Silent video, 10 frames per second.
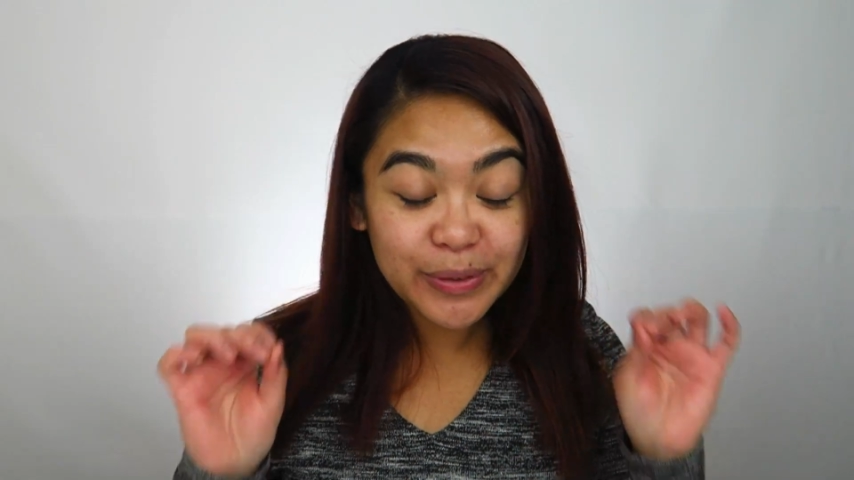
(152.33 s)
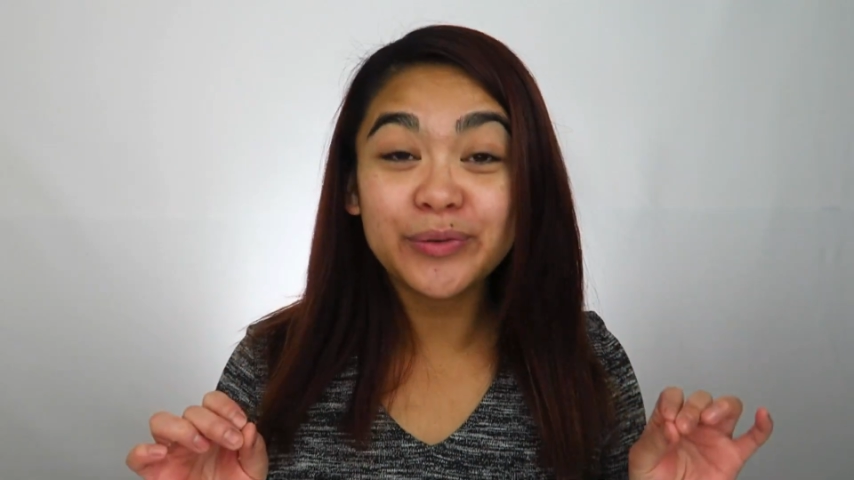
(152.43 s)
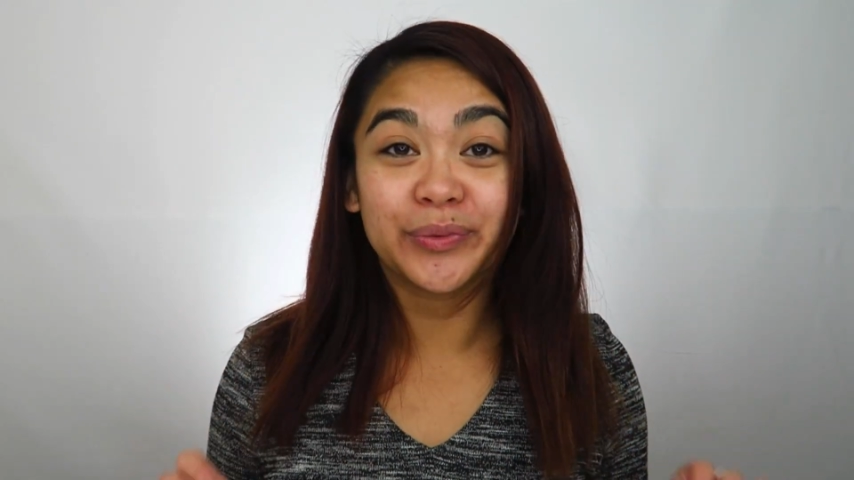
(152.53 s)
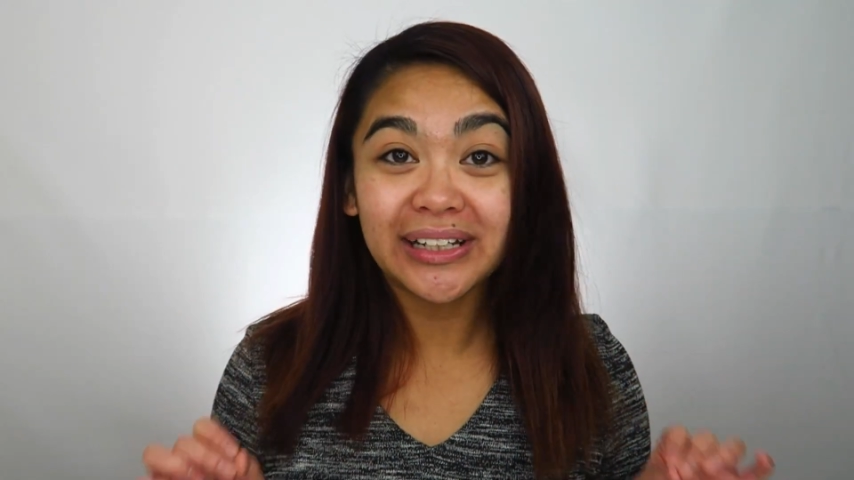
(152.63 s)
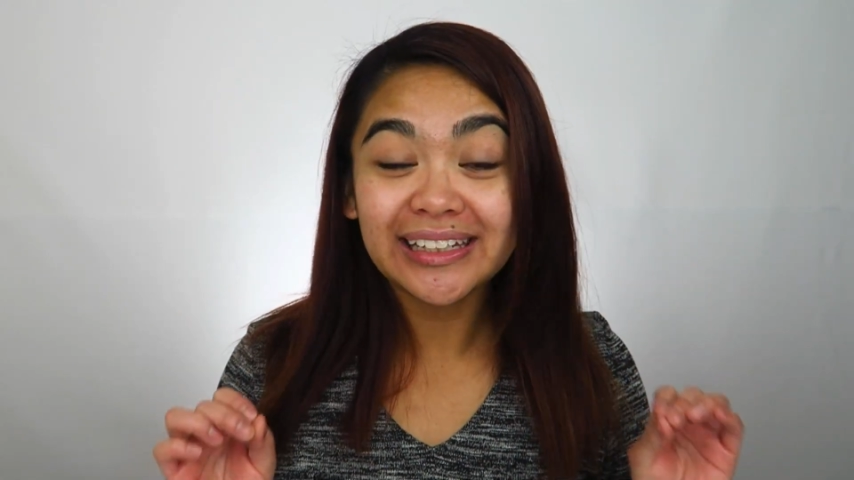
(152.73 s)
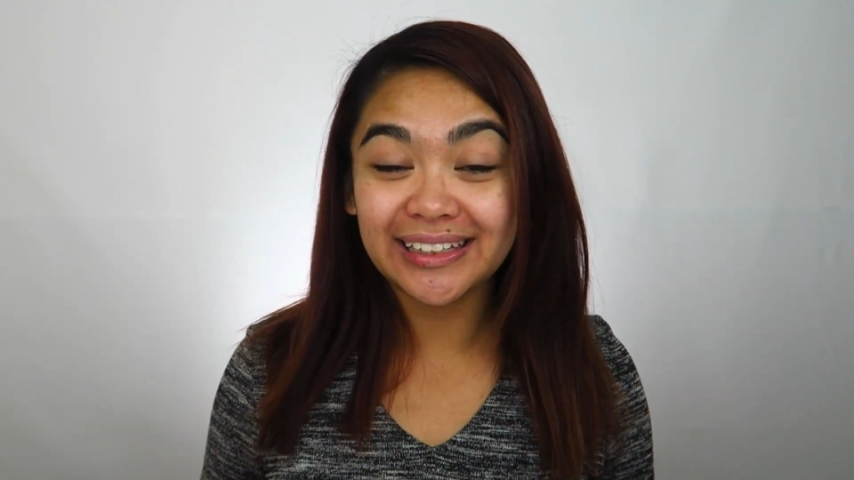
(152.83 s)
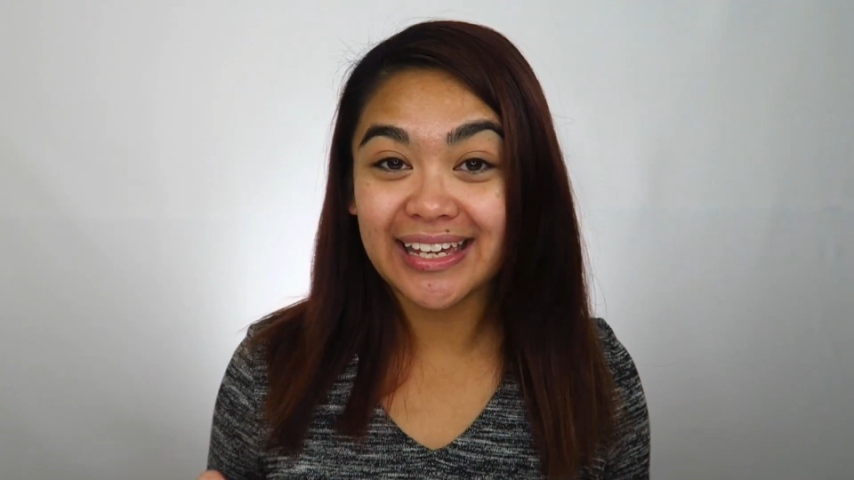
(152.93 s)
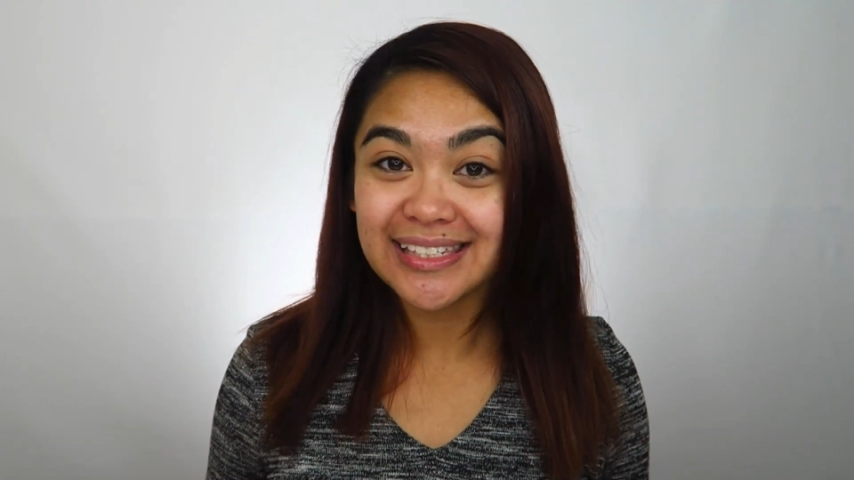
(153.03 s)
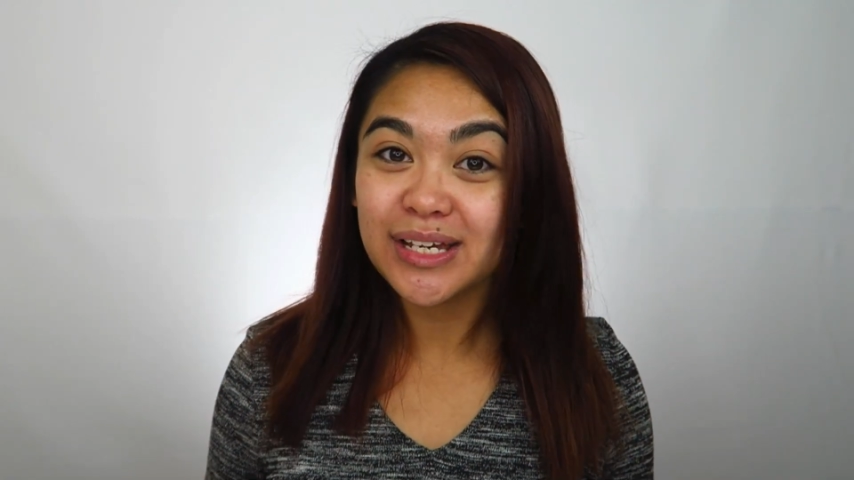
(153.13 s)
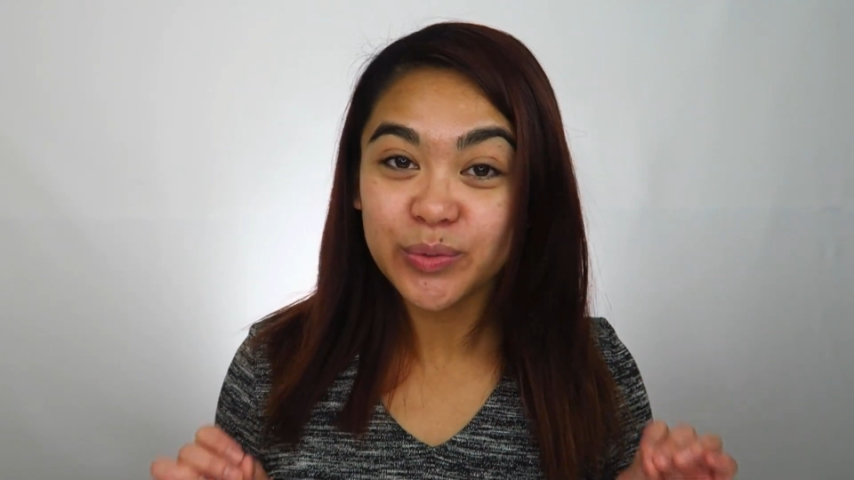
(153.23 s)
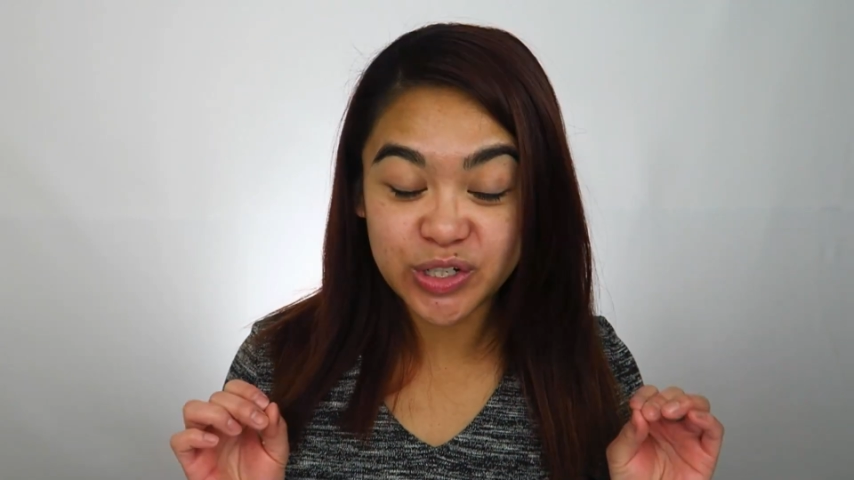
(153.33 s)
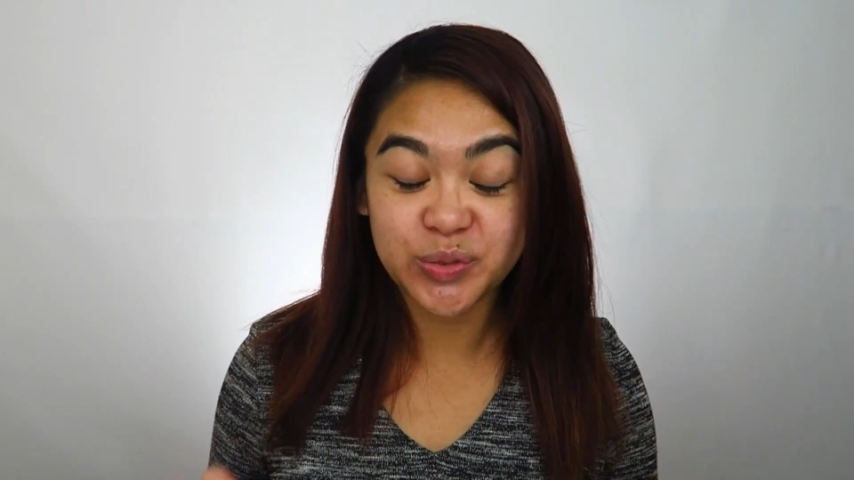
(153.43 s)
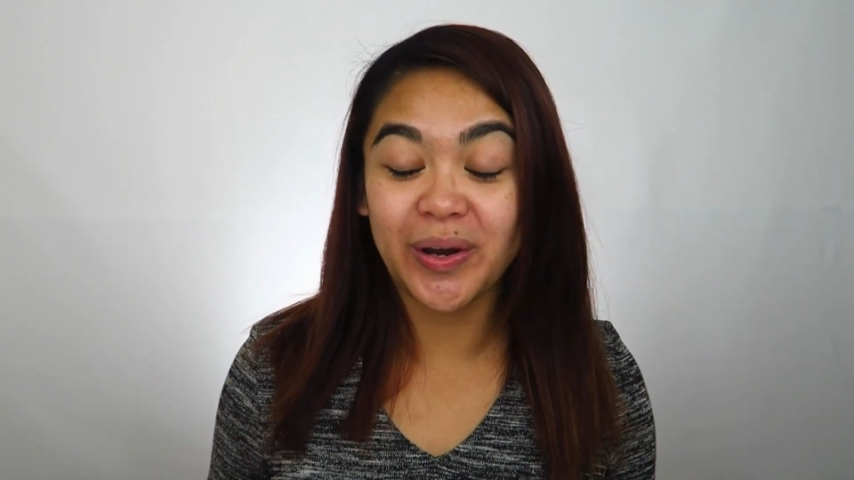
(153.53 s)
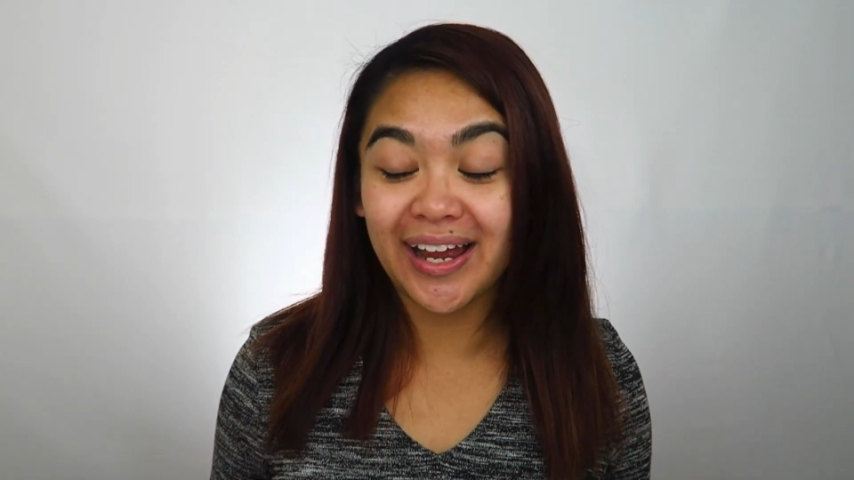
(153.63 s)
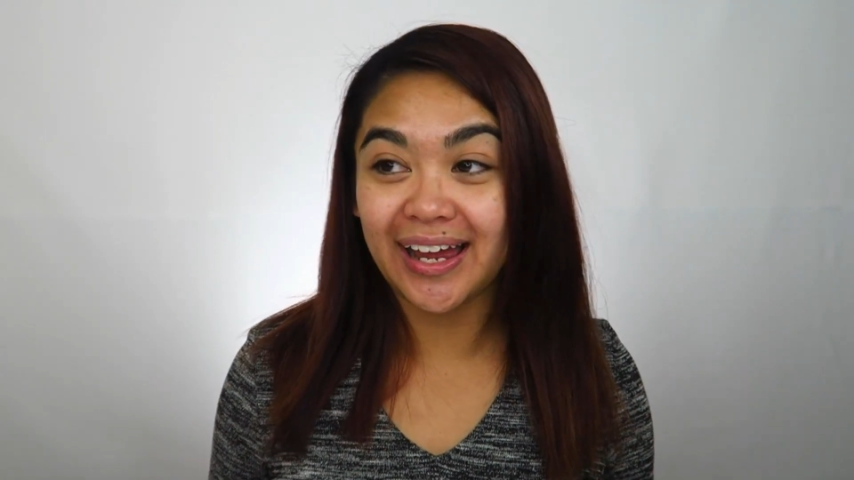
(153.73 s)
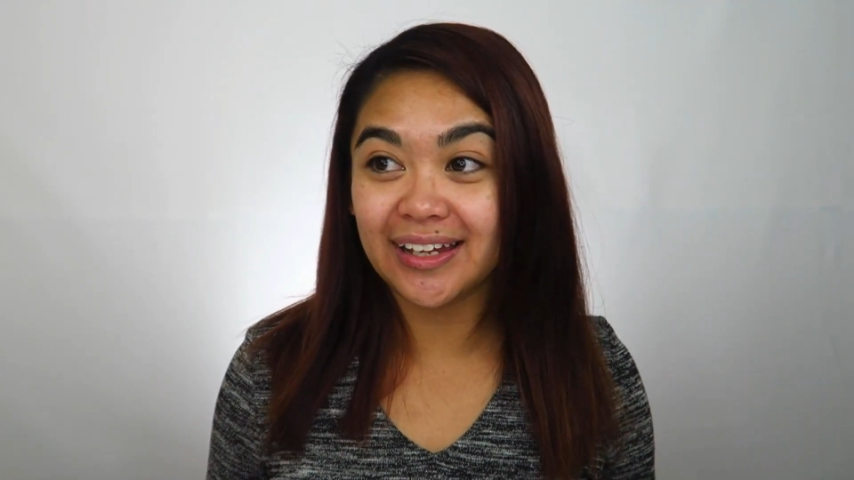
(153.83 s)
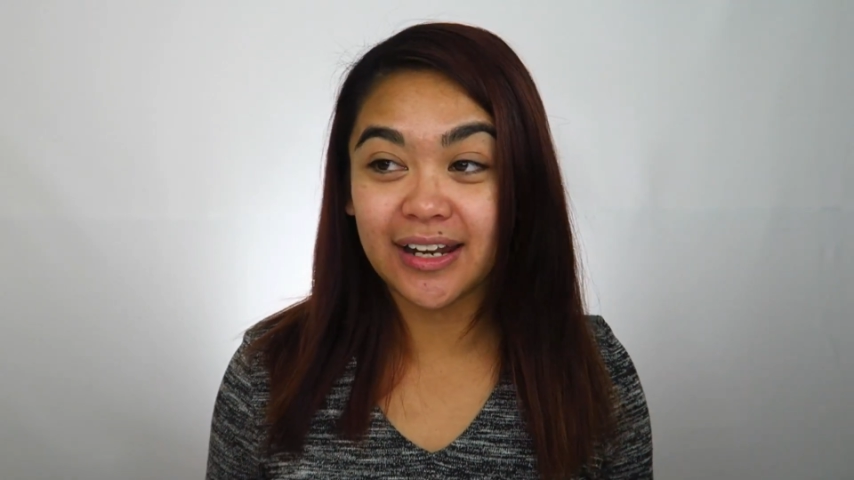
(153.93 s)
being really lazy, which is why